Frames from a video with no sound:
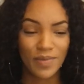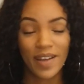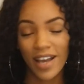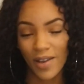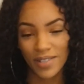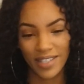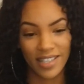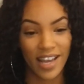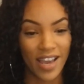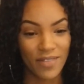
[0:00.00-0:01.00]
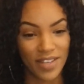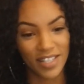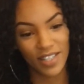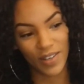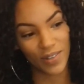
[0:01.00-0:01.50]
My dad was in the Navy,
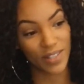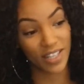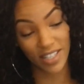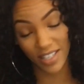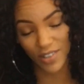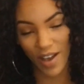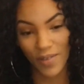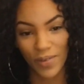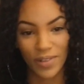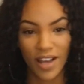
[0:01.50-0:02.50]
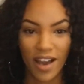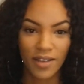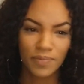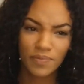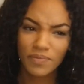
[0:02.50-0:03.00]
so they did travel a lot.